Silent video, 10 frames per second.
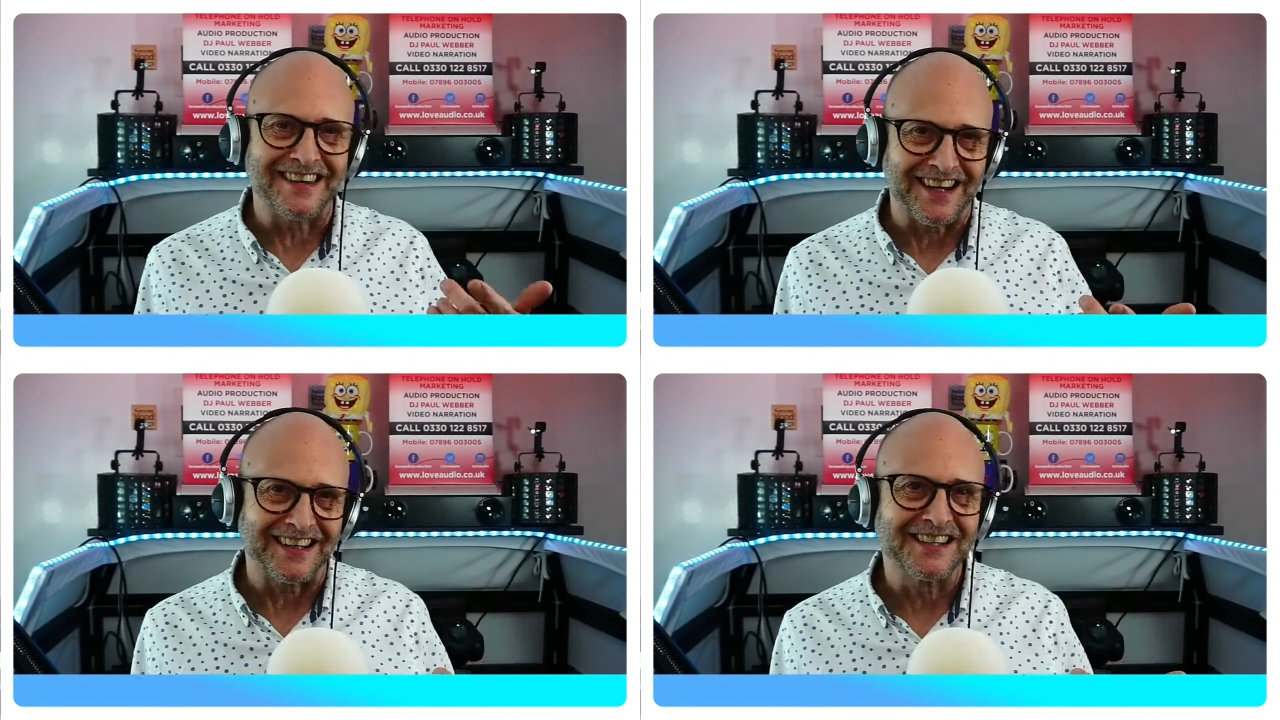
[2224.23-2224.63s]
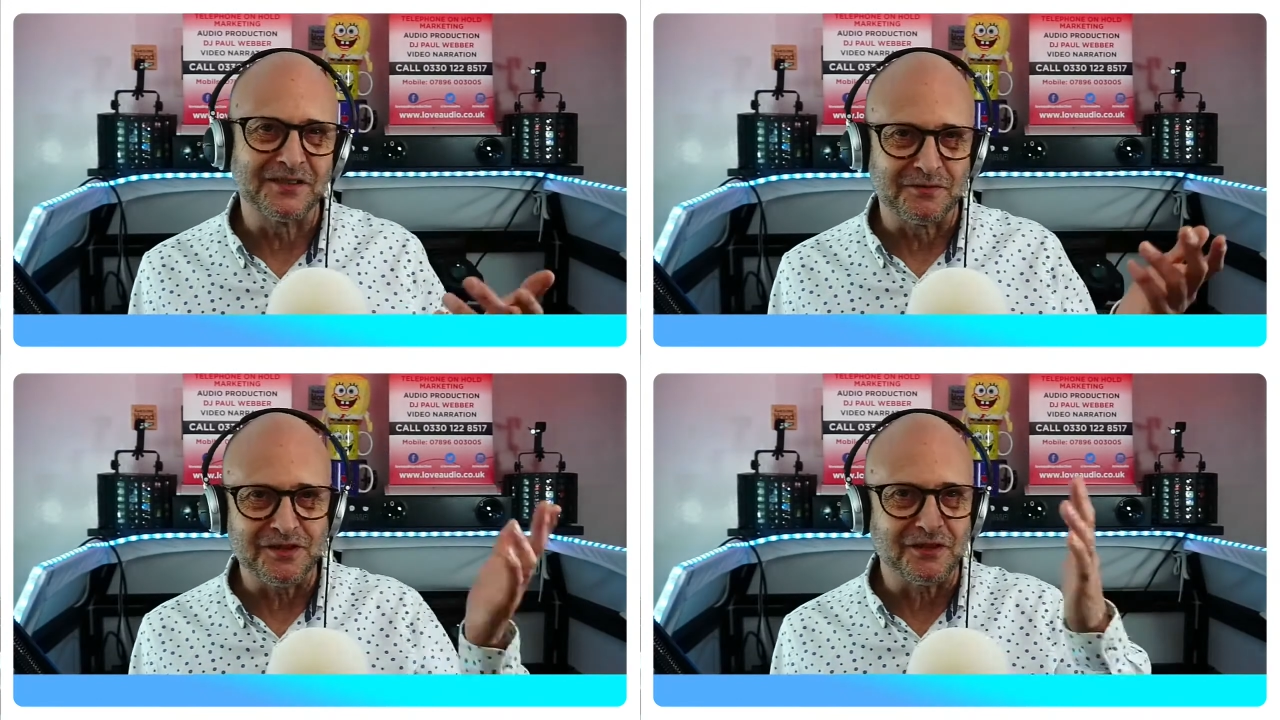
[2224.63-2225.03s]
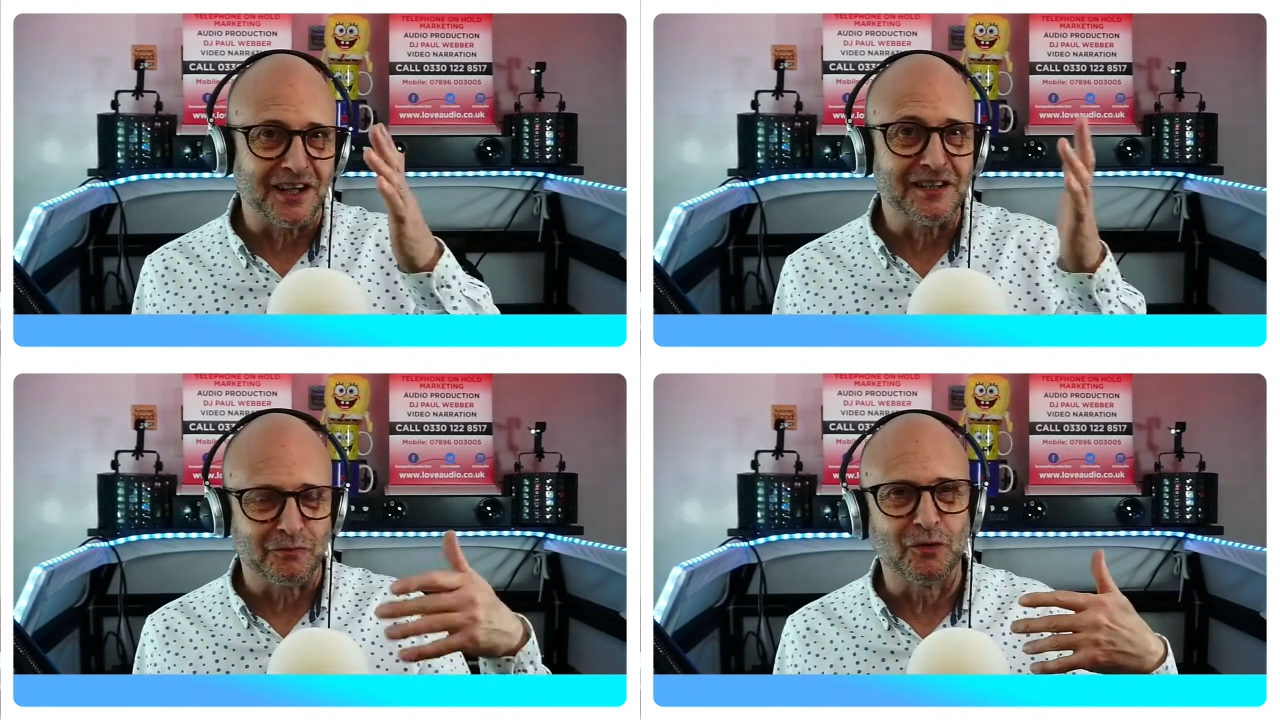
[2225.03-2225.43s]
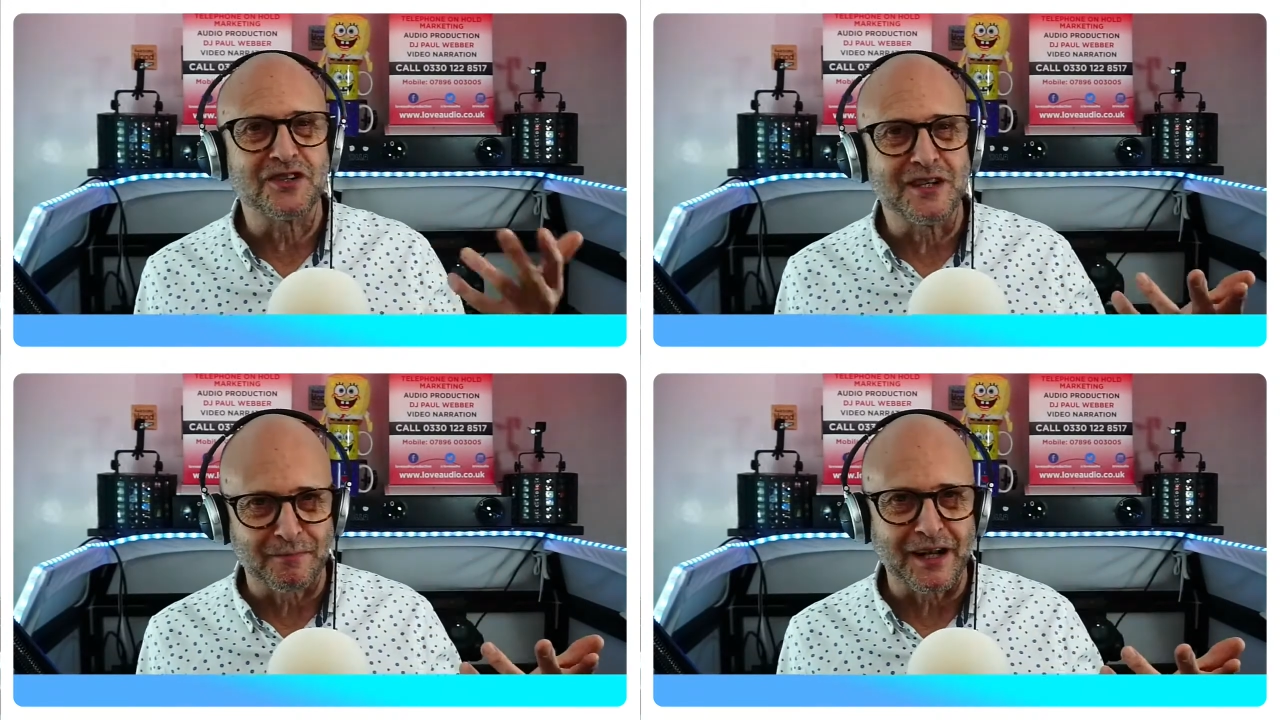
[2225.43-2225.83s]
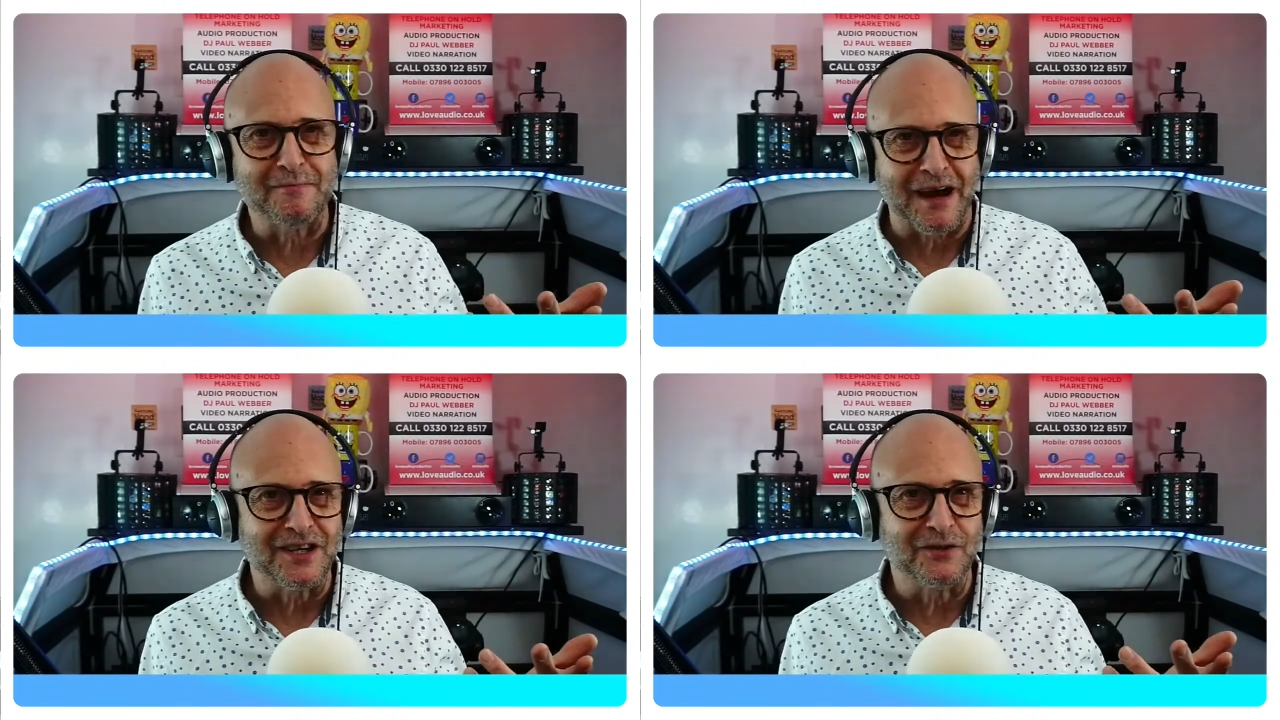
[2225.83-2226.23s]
that, because you're watching the playback,